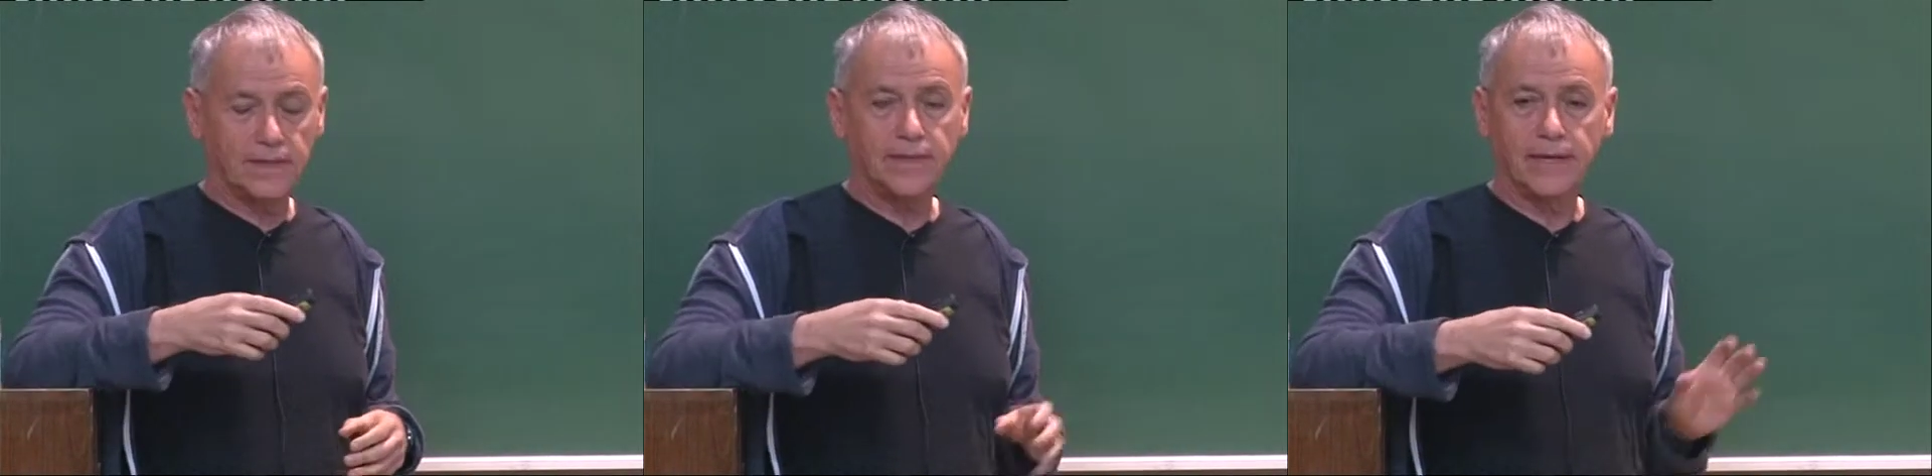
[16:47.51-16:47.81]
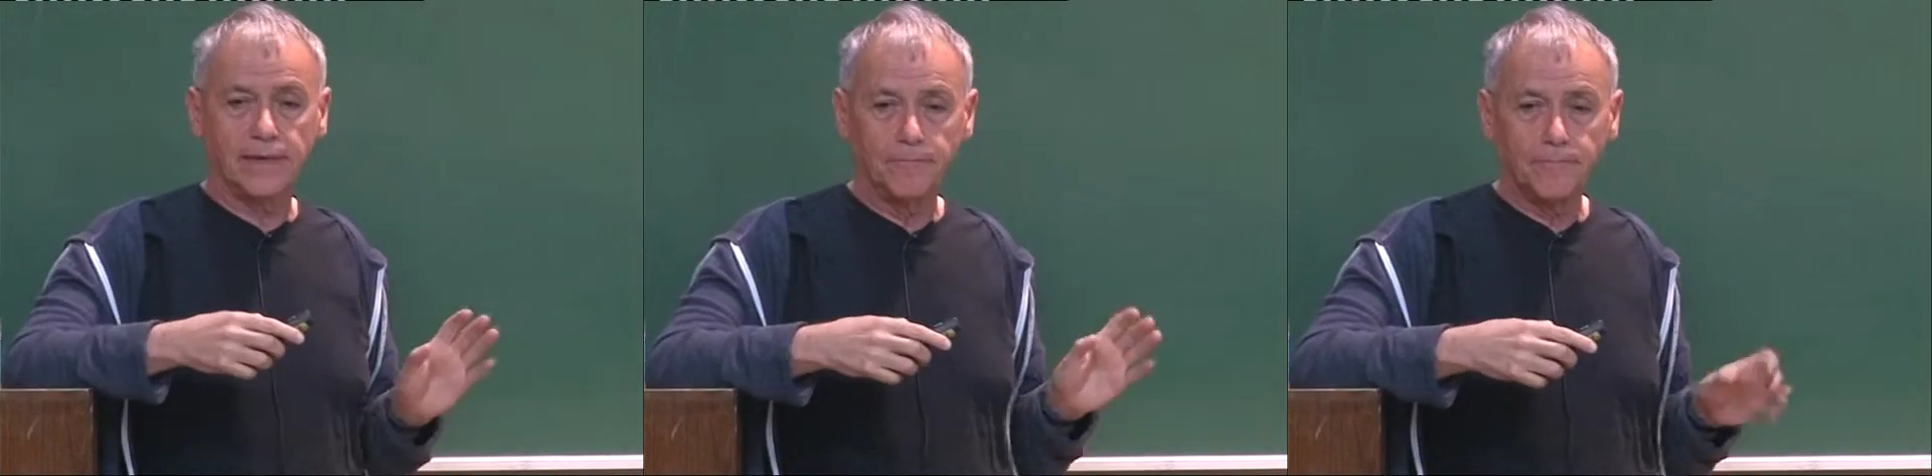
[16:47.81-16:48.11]
That's
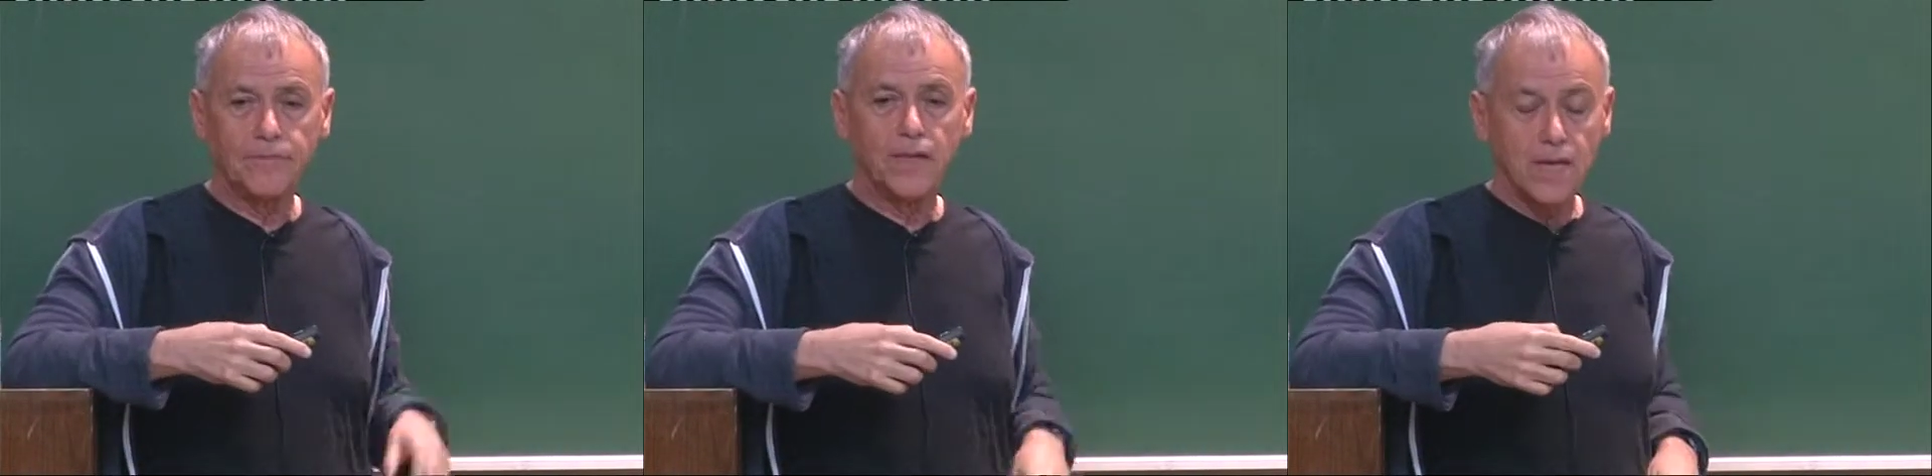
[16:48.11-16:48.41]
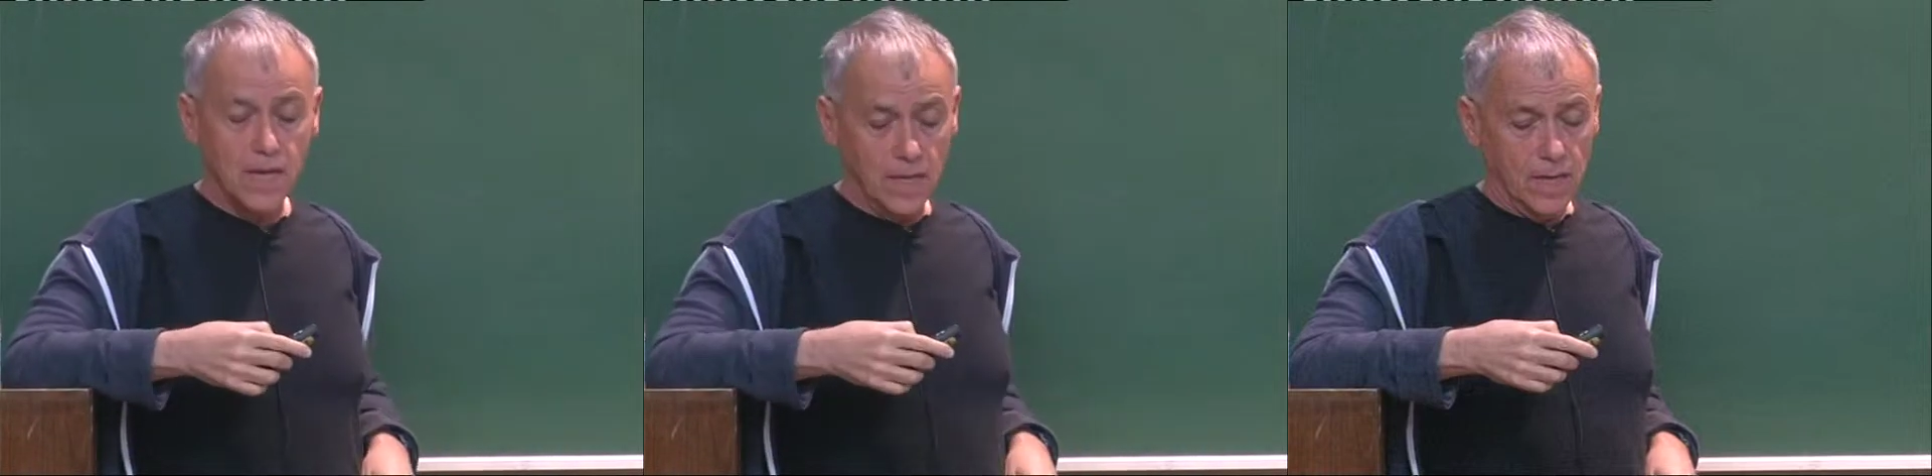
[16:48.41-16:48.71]
clear?
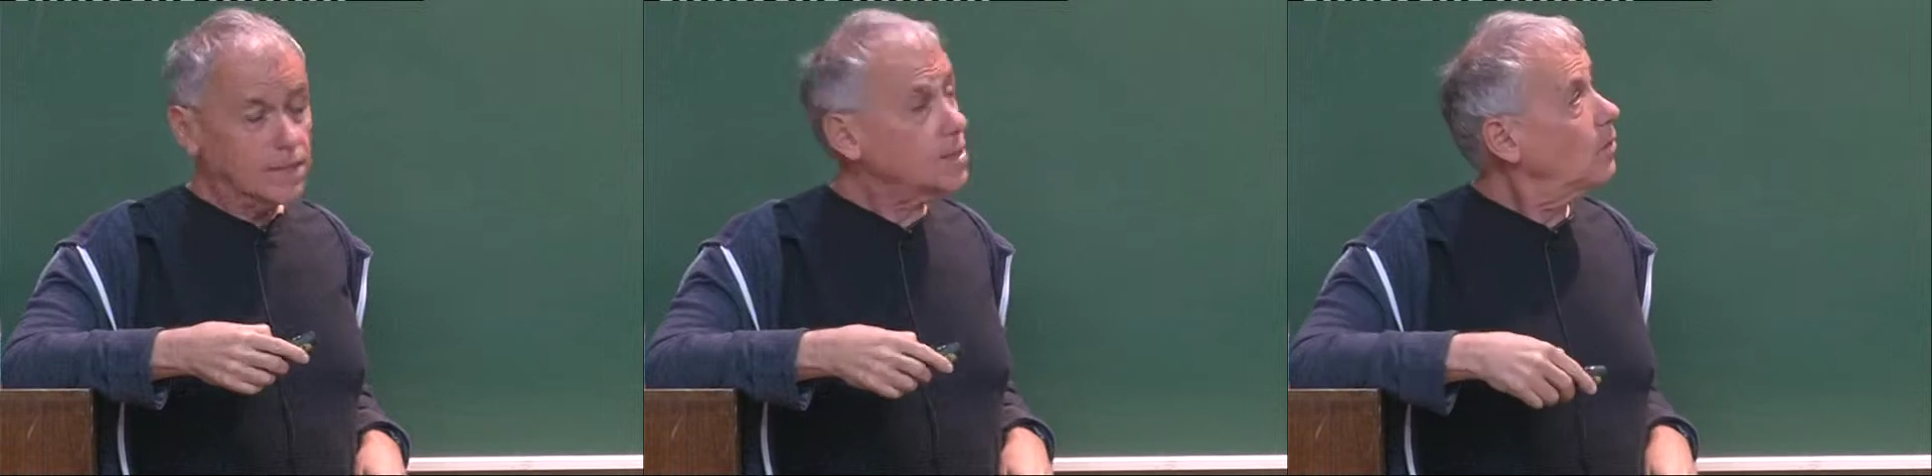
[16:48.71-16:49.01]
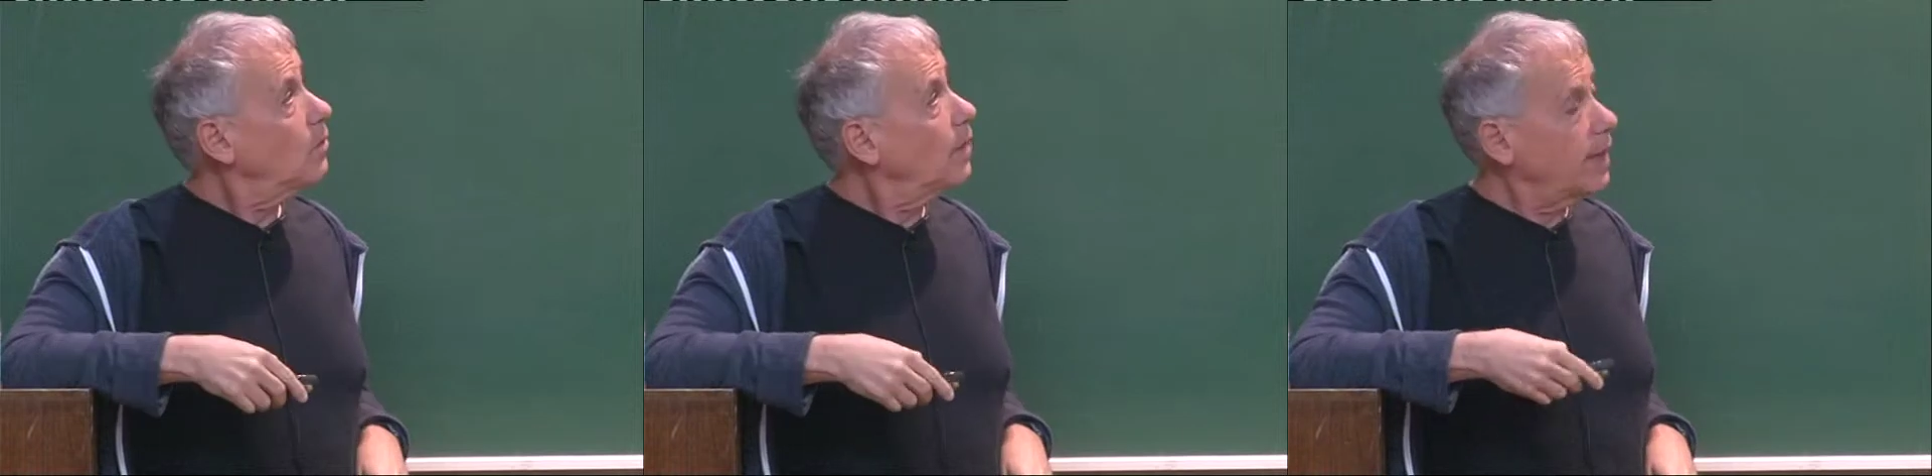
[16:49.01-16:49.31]

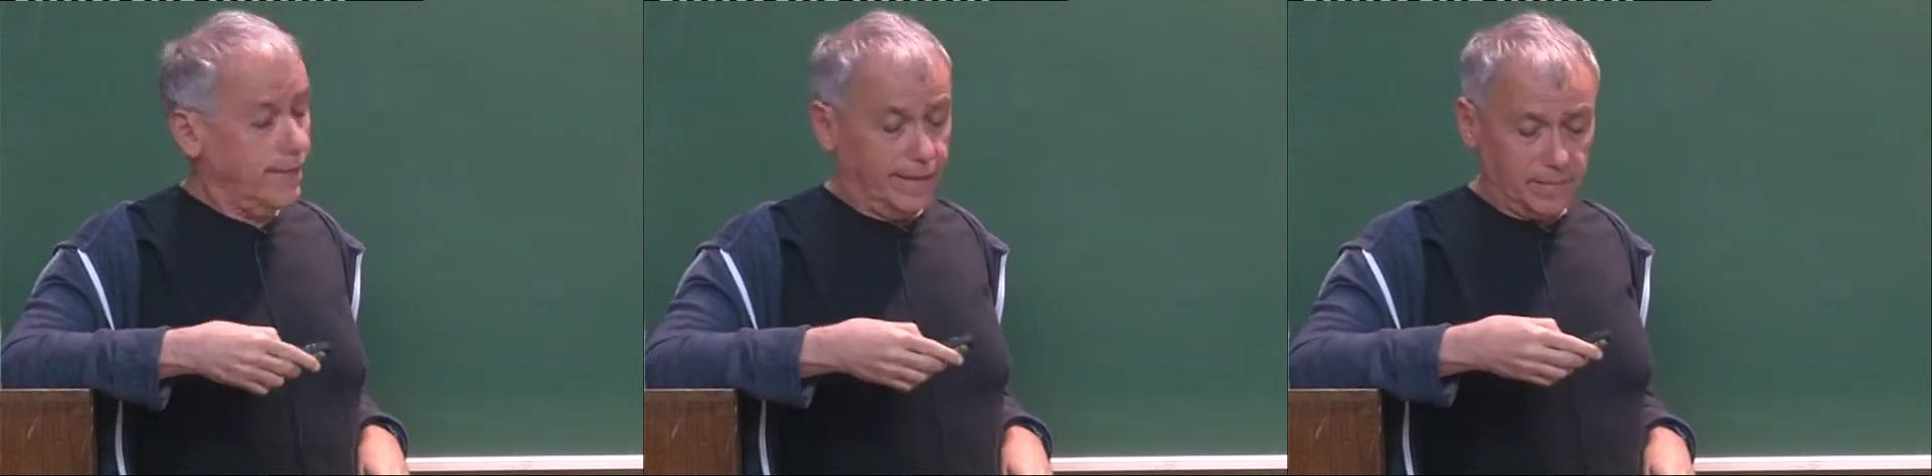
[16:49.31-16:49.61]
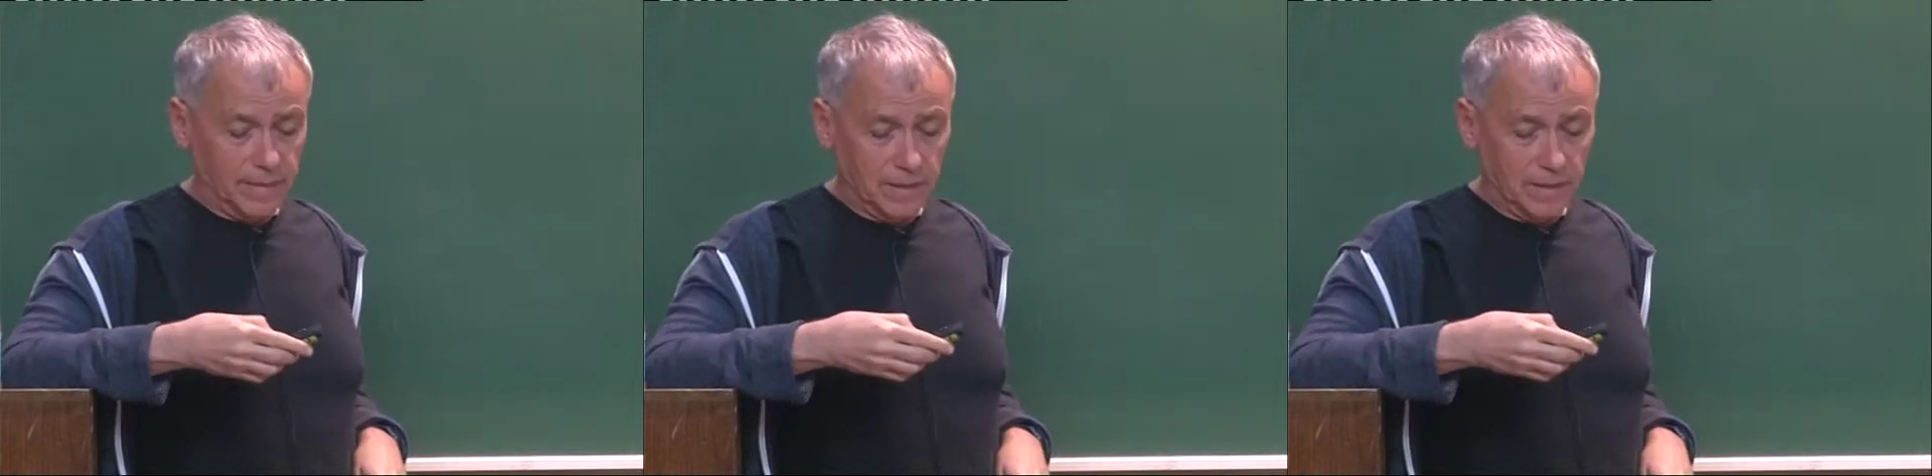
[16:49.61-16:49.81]
So let me